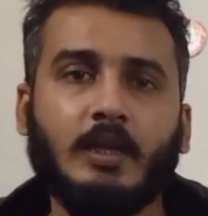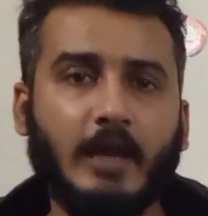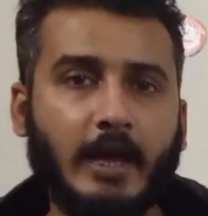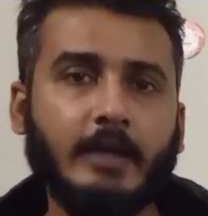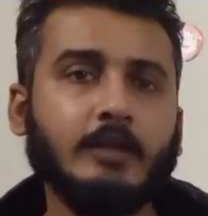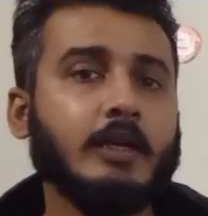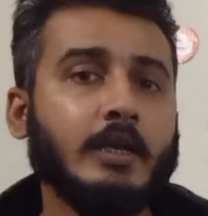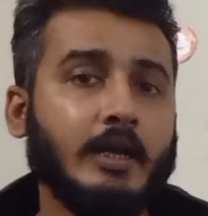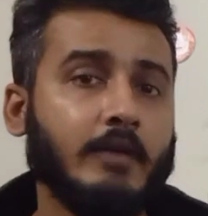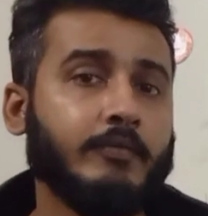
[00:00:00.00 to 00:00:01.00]
And
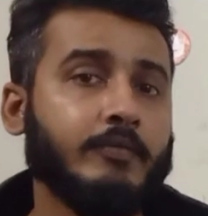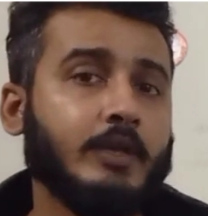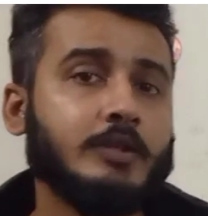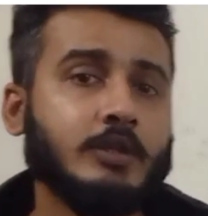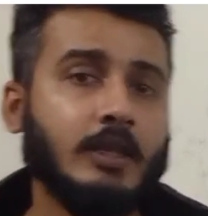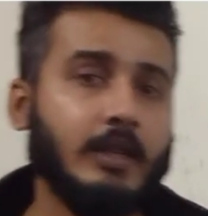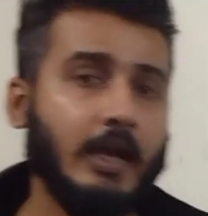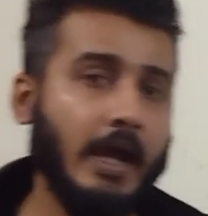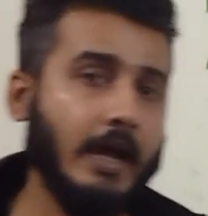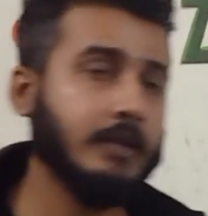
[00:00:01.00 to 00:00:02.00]
if we shall
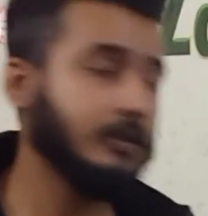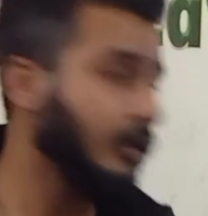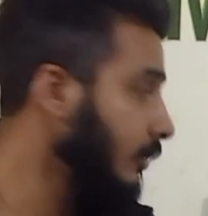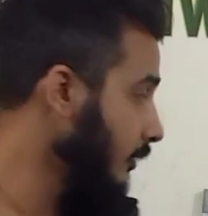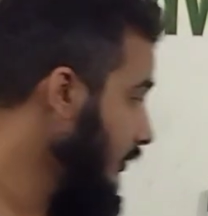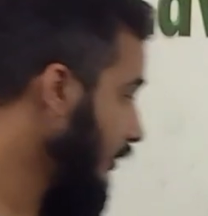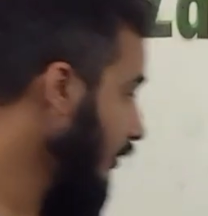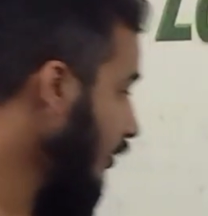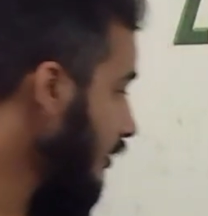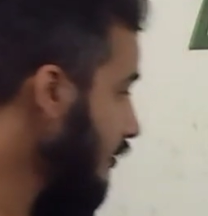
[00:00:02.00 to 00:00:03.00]
add the
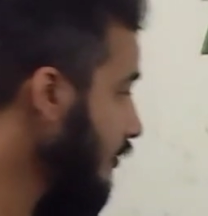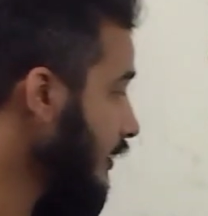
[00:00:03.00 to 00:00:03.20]
loss on